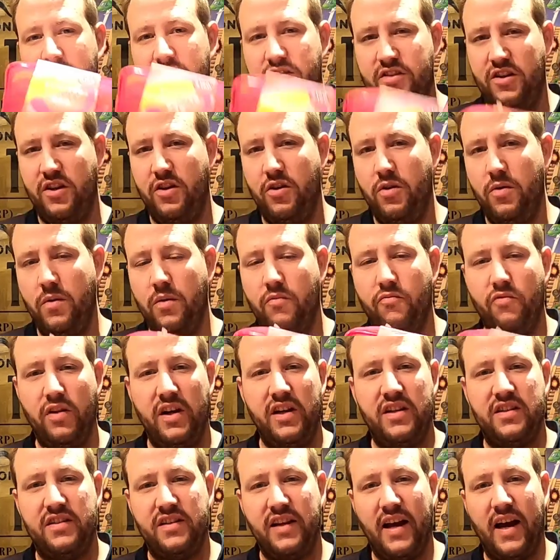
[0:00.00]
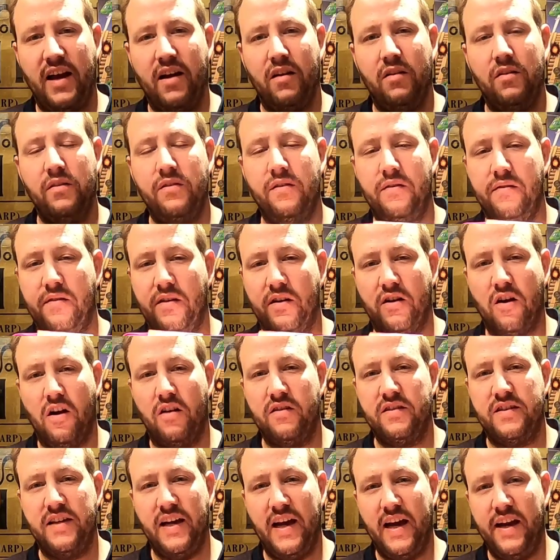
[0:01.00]
to resell the
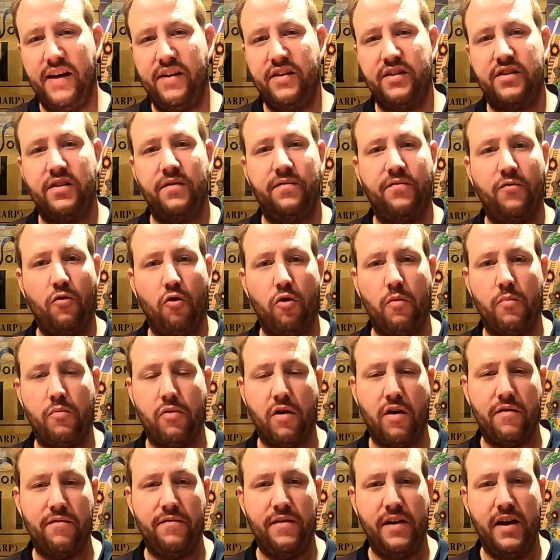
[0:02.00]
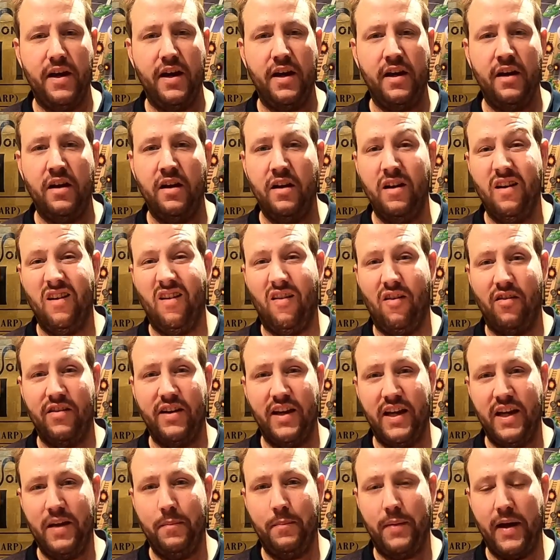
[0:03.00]
content for a profit on
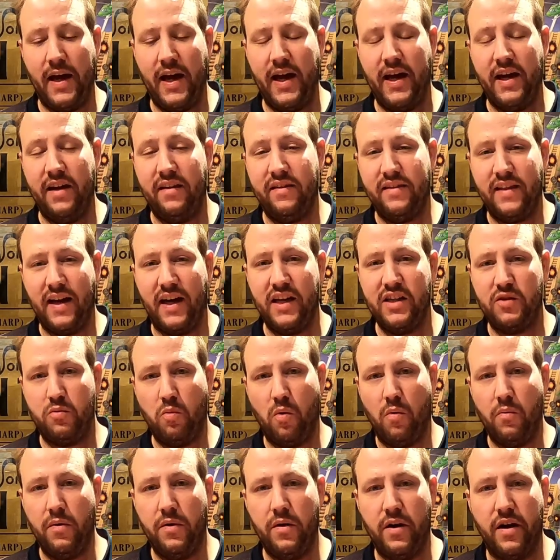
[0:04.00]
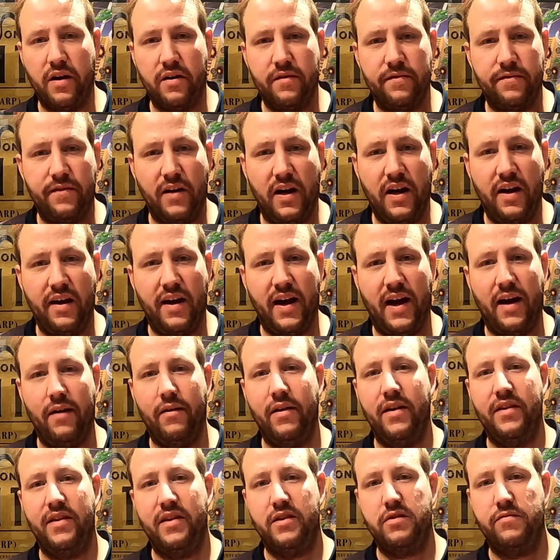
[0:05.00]
eBay. That is what we were going to find
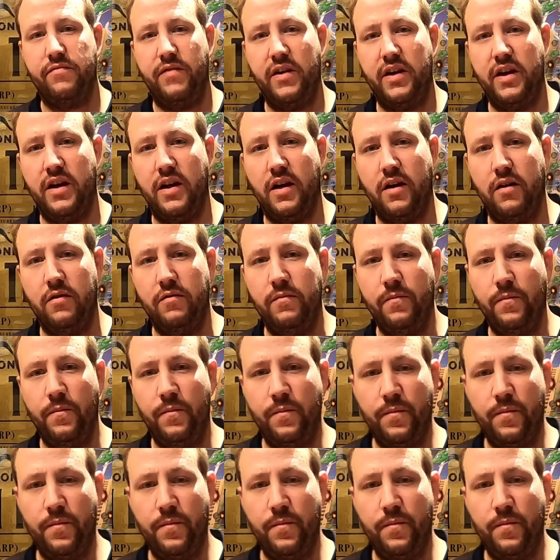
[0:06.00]
out in this video.